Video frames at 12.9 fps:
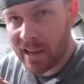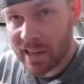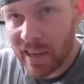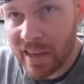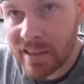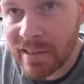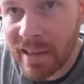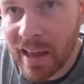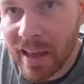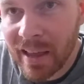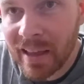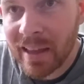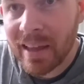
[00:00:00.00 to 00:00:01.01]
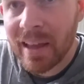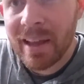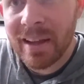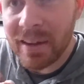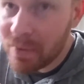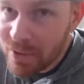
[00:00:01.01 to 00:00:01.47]
I can say,
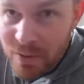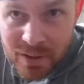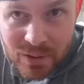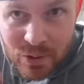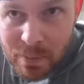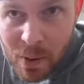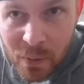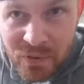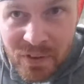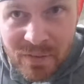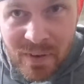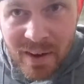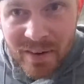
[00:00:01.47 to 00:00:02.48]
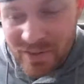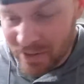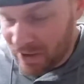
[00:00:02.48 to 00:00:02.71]
there were only 2 bolts and the fender's